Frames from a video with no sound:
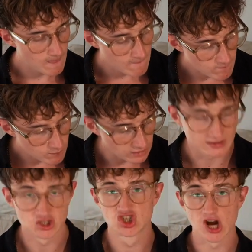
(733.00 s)
But
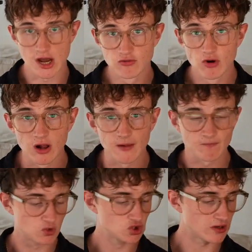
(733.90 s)
in
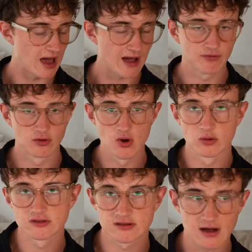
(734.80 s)
general, you should have the
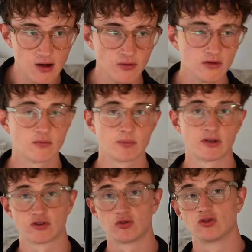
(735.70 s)
notes down
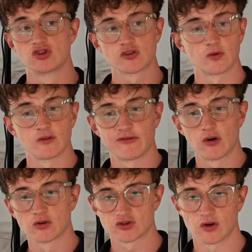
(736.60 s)
because you just want to
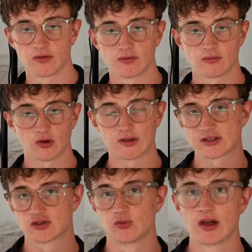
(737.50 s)
focus on
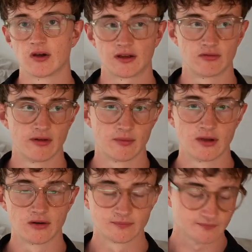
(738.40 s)
that swing, on that rhythm
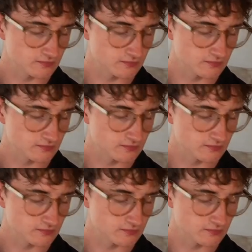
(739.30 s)
here.